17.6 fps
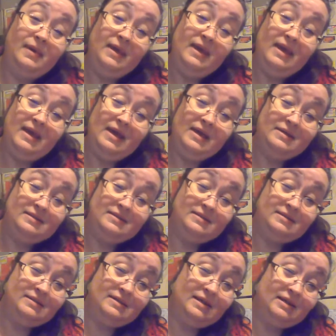
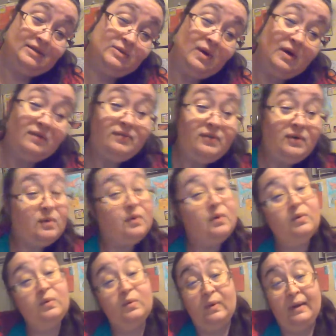Yes, a
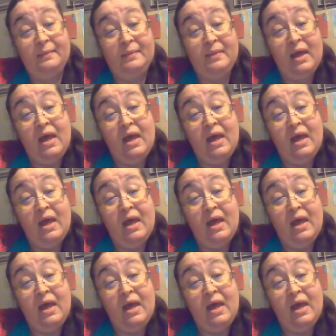12-year-old whip